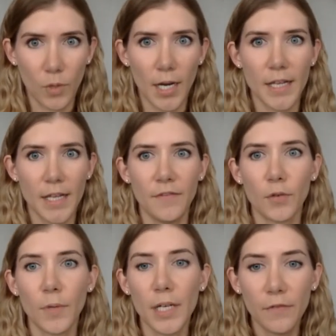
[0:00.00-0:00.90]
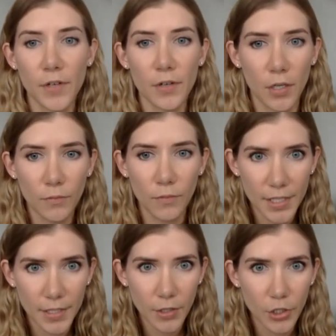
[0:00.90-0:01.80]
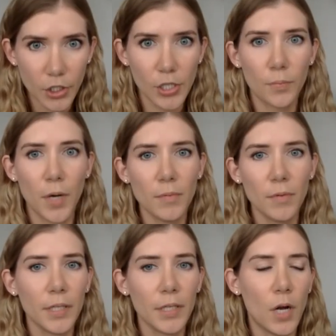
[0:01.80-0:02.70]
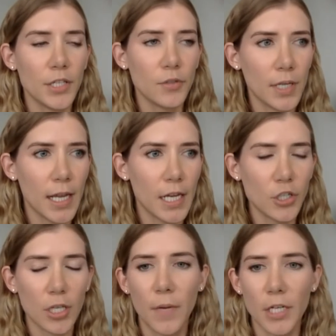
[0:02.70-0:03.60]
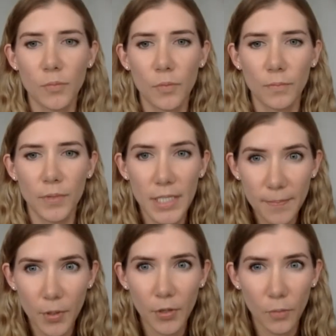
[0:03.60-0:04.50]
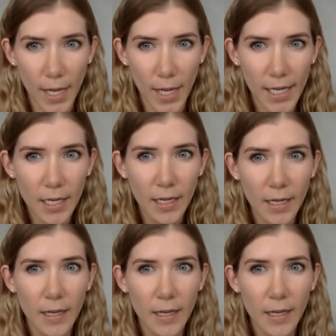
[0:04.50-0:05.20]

Whereas if you're reading for your own research, you'll probably want to engage in a much deeper way.